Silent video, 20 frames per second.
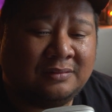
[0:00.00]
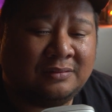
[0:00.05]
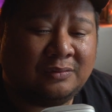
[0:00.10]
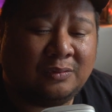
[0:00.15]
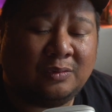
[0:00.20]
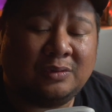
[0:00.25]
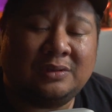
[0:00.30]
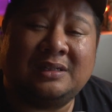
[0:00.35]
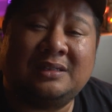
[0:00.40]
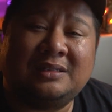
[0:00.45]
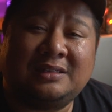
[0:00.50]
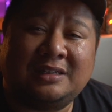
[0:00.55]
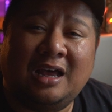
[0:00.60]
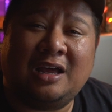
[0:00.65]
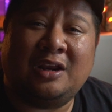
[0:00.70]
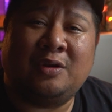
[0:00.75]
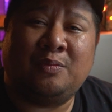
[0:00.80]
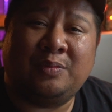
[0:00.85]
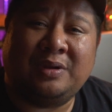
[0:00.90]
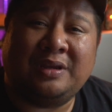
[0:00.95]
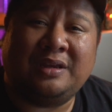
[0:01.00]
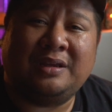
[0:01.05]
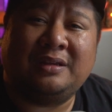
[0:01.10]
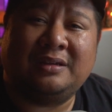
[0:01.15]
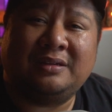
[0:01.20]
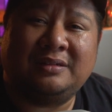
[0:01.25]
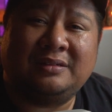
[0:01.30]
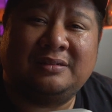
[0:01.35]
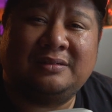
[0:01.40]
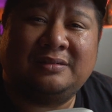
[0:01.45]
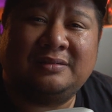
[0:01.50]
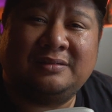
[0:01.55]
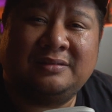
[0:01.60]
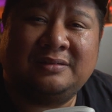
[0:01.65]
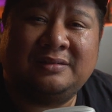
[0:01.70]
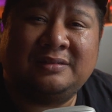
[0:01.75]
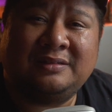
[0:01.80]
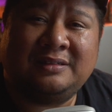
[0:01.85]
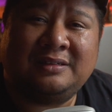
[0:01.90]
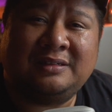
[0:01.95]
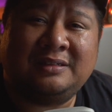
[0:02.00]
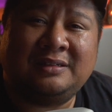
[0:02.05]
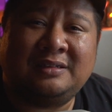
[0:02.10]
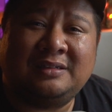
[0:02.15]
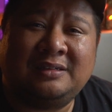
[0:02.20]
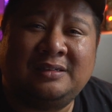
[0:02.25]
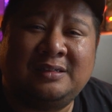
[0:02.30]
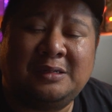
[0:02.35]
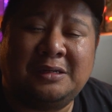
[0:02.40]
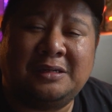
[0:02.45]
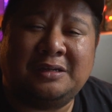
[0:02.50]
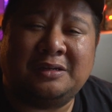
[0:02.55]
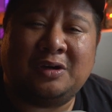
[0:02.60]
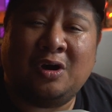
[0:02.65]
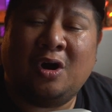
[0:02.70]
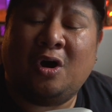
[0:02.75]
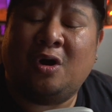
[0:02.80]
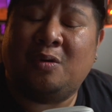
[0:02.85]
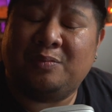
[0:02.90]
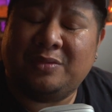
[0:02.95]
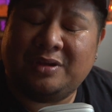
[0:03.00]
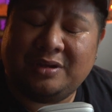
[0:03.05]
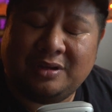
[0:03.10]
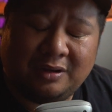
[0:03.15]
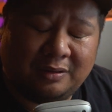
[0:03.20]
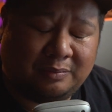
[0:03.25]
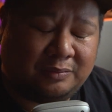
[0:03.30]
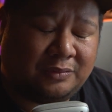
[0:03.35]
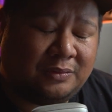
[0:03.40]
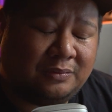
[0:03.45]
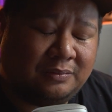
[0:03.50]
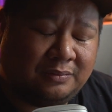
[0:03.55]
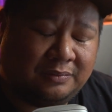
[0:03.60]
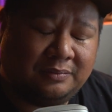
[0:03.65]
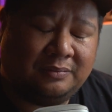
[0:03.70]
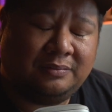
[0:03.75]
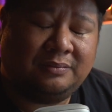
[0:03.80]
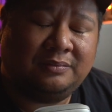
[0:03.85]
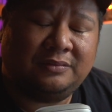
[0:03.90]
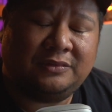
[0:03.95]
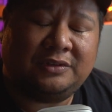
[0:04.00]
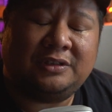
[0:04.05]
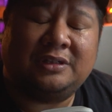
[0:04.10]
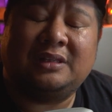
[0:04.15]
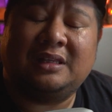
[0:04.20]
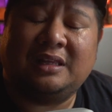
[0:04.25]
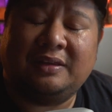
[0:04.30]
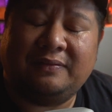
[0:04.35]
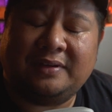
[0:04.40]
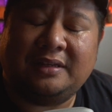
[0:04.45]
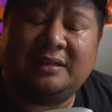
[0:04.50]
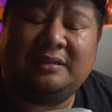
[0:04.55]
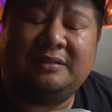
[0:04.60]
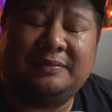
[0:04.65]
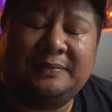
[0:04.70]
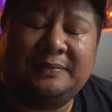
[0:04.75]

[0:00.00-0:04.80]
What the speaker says: was inside of me and called me up to live it.